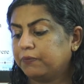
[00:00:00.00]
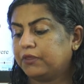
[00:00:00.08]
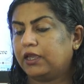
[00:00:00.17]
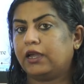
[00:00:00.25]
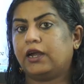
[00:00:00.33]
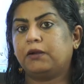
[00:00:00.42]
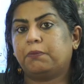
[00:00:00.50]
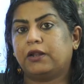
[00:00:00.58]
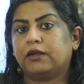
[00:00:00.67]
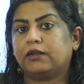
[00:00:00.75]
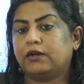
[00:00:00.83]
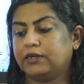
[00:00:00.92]
They had
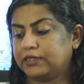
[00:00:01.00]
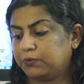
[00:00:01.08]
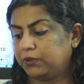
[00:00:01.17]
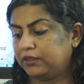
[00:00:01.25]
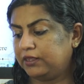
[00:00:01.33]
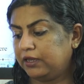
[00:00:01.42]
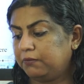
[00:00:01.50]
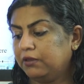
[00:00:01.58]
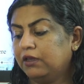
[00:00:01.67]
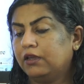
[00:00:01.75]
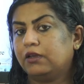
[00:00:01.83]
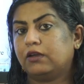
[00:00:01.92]
placards with them
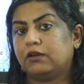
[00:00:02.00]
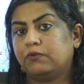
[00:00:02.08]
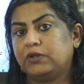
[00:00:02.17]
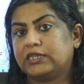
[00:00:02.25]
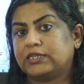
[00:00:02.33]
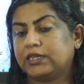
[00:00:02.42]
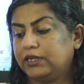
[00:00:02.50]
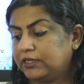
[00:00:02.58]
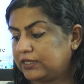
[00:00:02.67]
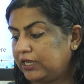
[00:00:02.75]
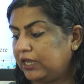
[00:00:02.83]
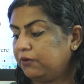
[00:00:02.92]
which said
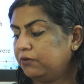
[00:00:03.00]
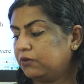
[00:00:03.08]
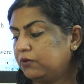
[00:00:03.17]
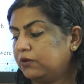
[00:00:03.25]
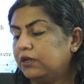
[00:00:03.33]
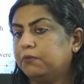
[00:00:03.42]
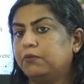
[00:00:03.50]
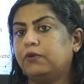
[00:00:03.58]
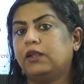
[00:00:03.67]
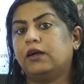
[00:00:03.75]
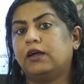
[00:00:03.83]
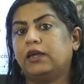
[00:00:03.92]
Save
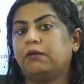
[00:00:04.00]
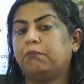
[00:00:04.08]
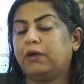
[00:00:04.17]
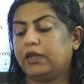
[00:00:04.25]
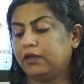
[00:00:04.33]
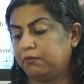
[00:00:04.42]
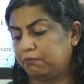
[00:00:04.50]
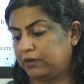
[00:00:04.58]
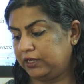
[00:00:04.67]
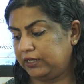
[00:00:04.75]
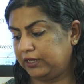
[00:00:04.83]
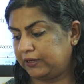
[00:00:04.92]
Tungamula and ban
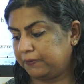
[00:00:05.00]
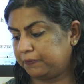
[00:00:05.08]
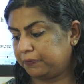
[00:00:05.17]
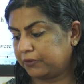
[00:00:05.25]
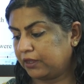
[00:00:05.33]
mining.